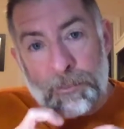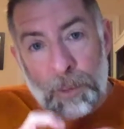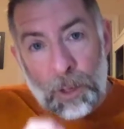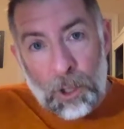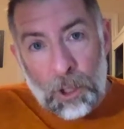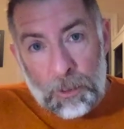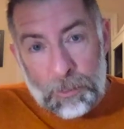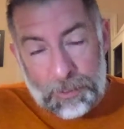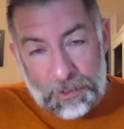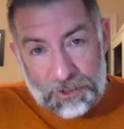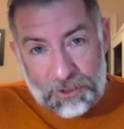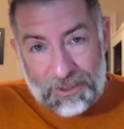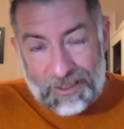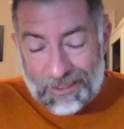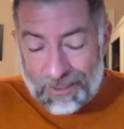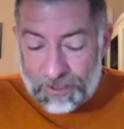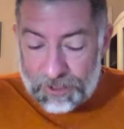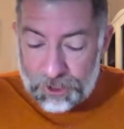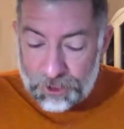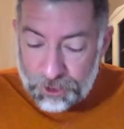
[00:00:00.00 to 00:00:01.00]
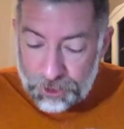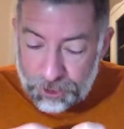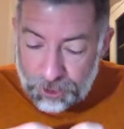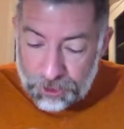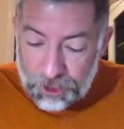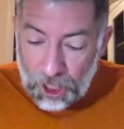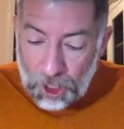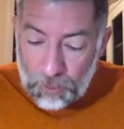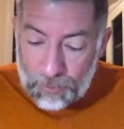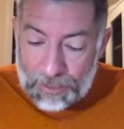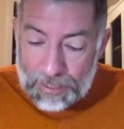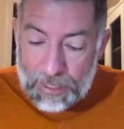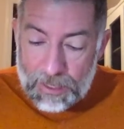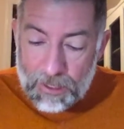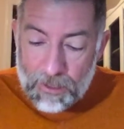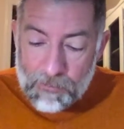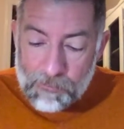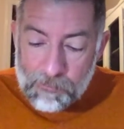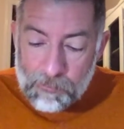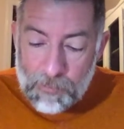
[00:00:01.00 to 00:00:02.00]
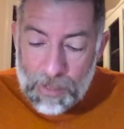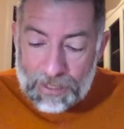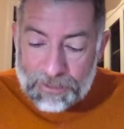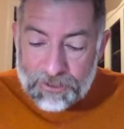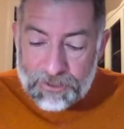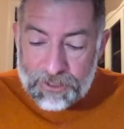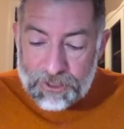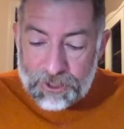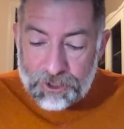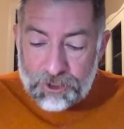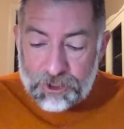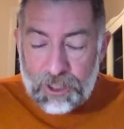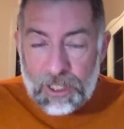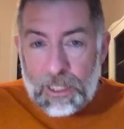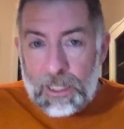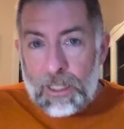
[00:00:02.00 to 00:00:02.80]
purpose is in sharing the message